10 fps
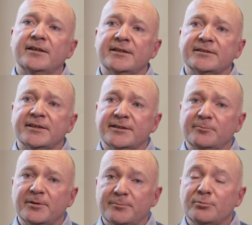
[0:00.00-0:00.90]
it's
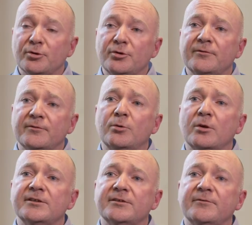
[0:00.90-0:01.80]
improved the
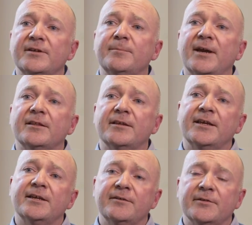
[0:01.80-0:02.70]
quality of feedback that
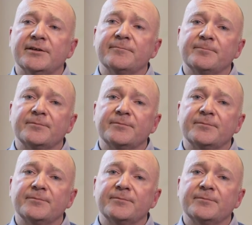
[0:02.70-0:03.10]
they're giving.